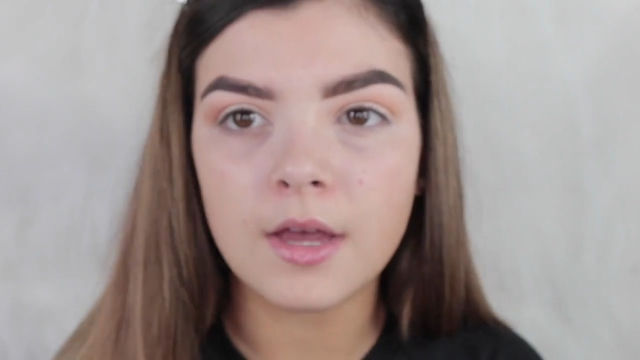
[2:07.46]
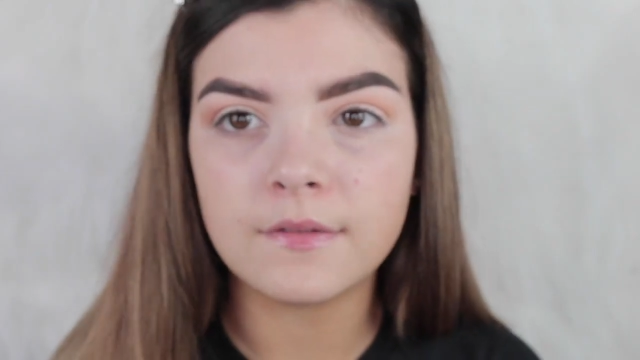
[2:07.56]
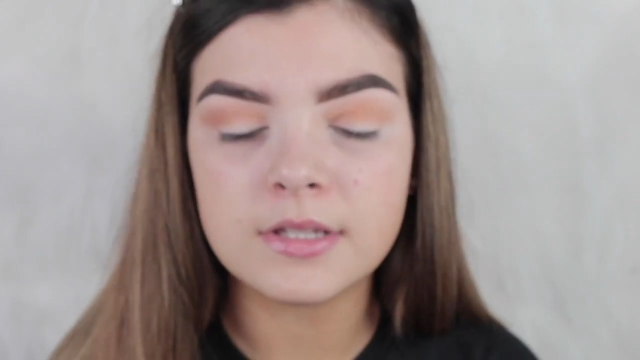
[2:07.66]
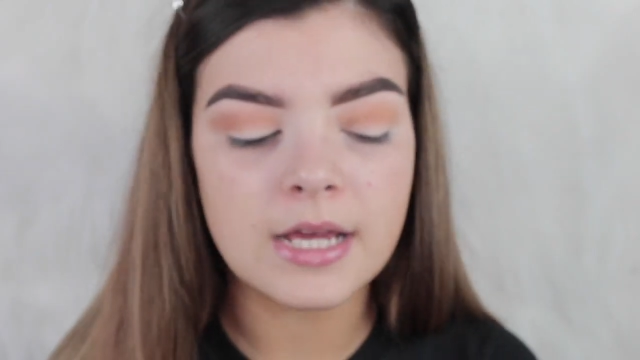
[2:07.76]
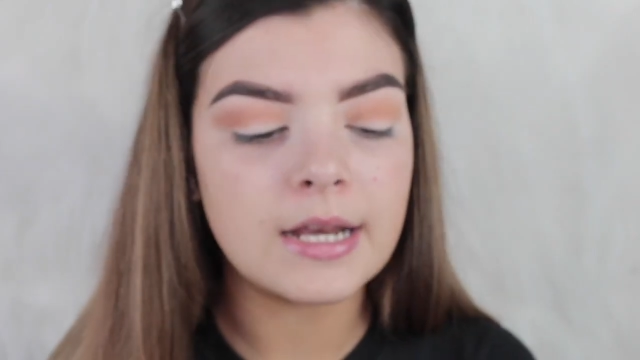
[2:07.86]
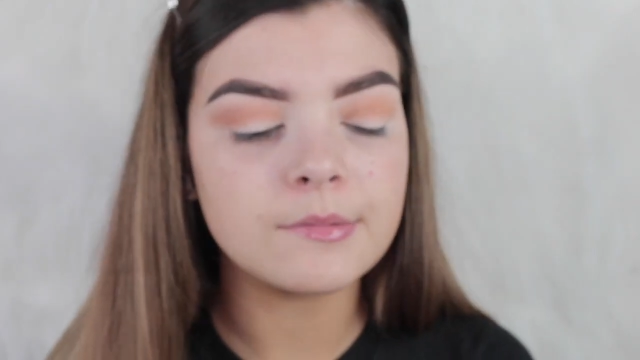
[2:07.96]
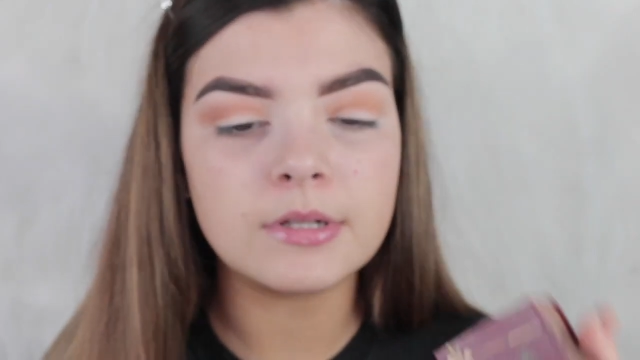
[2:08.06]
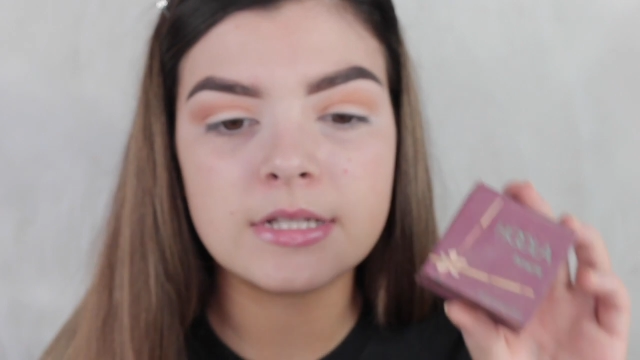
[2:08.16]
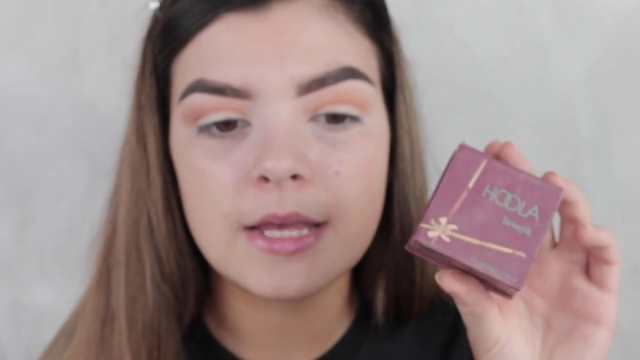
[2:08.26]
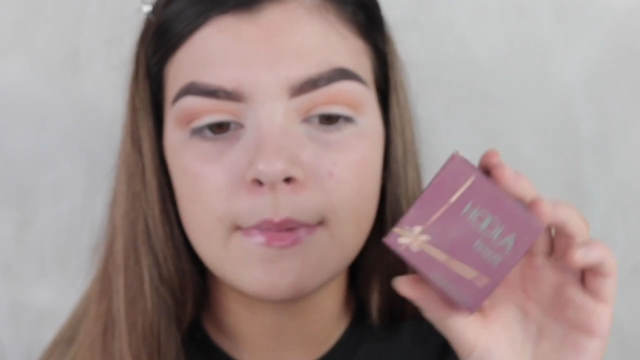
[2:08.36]
I've decided I'm
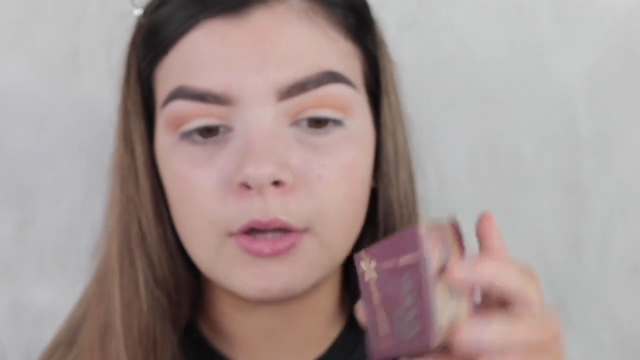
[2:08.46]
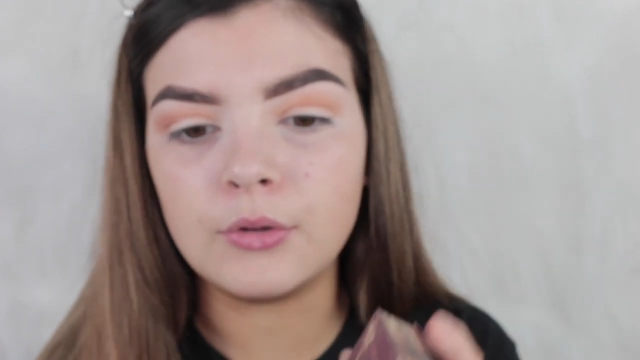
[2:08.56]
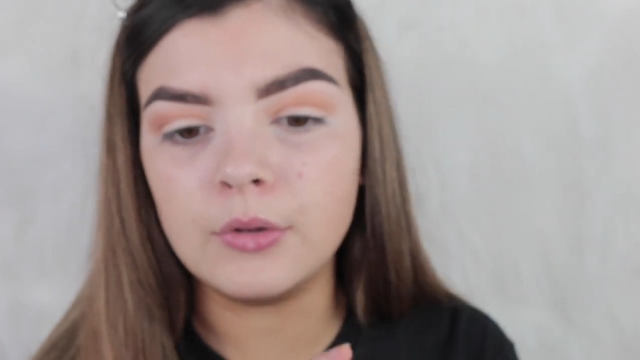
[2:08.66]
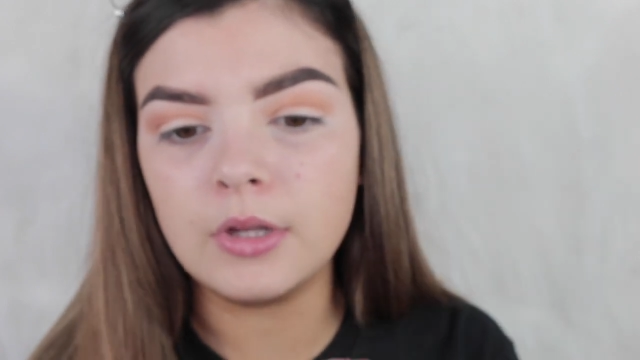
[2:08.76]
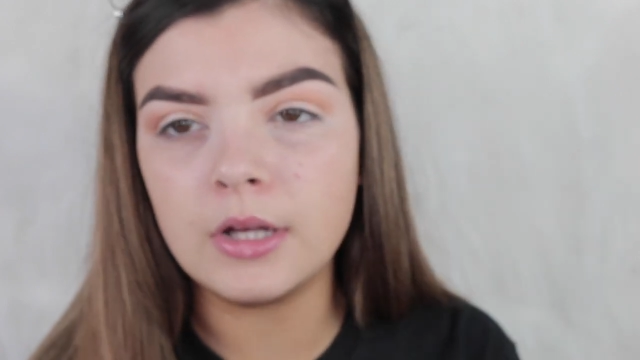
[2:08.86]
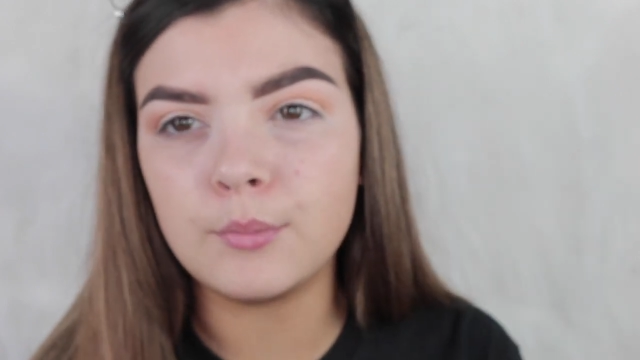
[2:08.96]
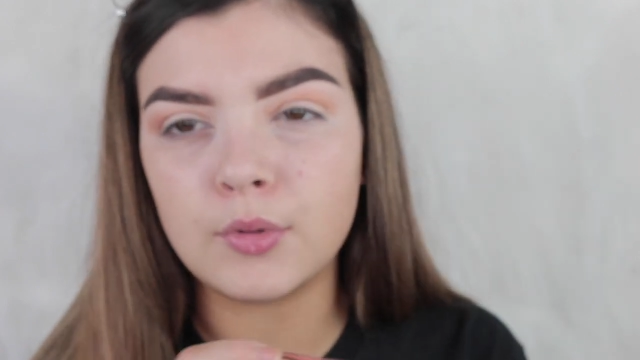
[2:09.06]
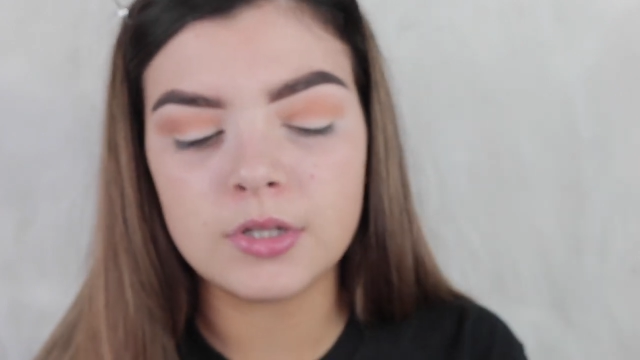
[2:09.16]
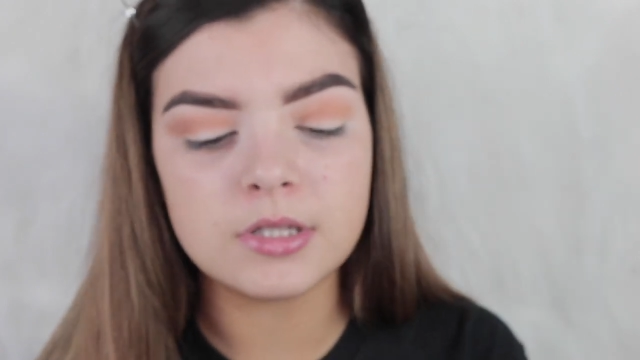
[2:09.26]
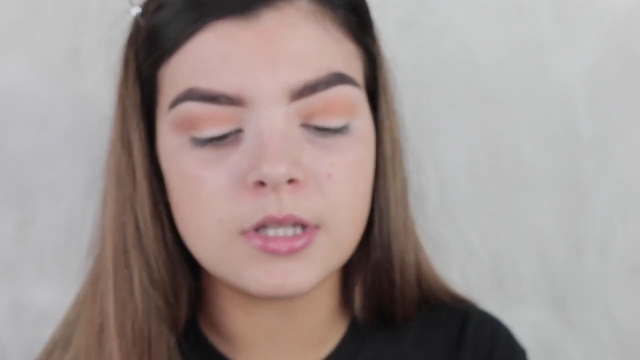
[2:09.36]
going to take my Hoola
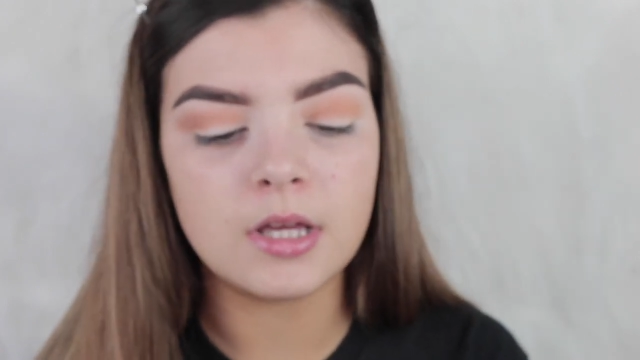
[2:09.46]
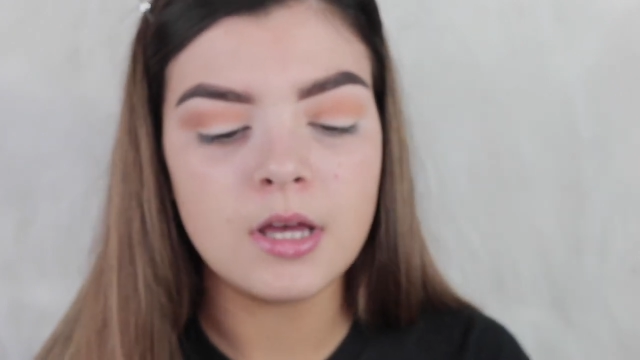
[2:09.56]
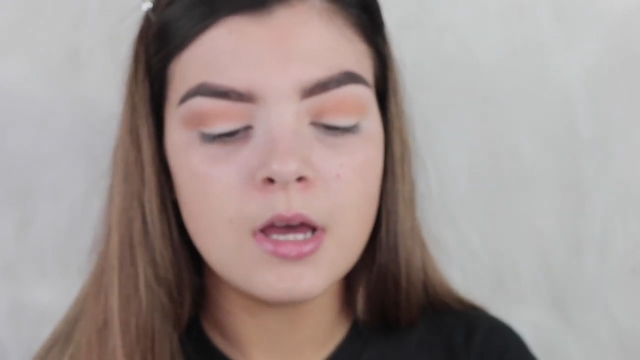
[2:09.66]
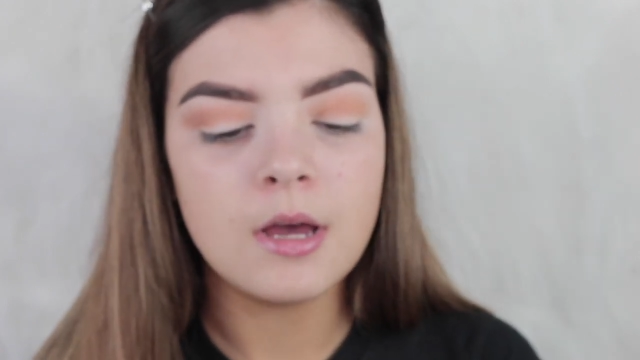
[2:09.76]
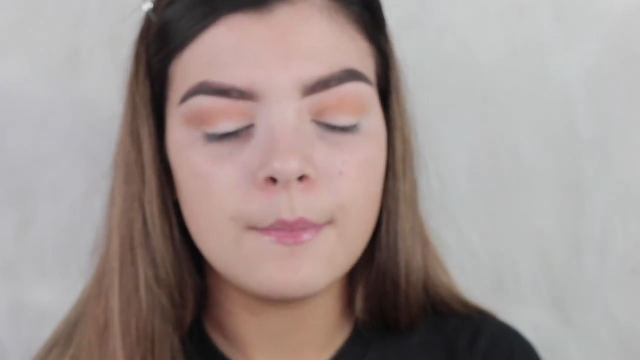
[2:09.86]
bronzer